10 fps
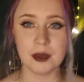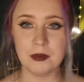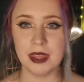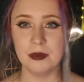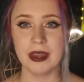
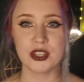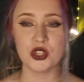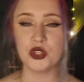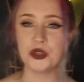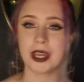Maybe I
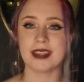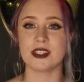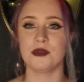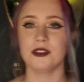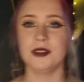should do the rest
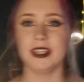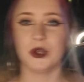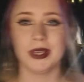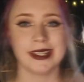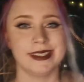of the
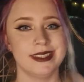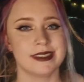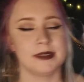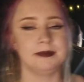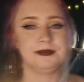video like
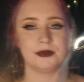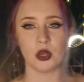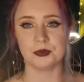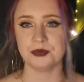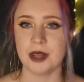this.
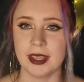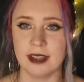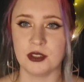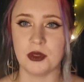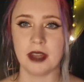No, I
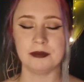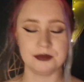can't do that.